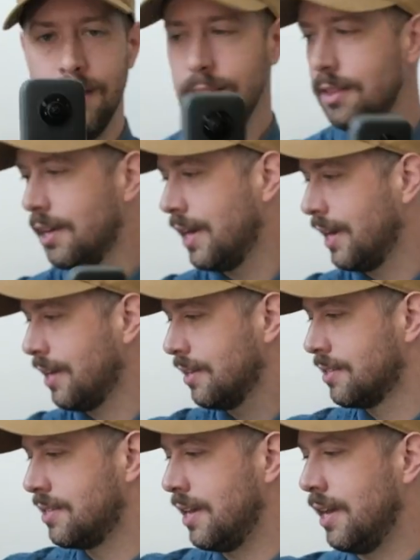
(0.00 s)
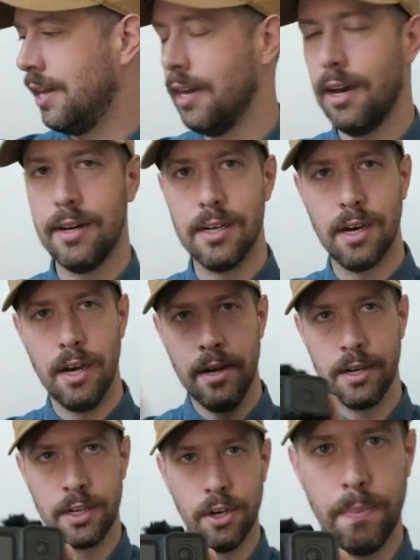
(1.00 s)
Unlike, say,
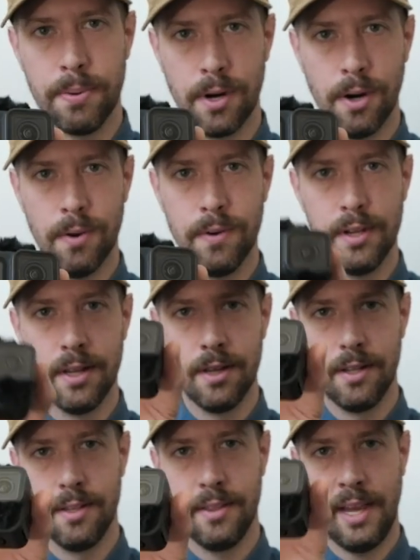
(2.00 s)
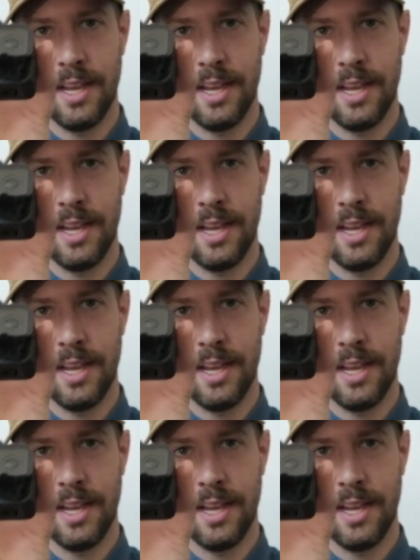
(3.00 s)
a GoPro that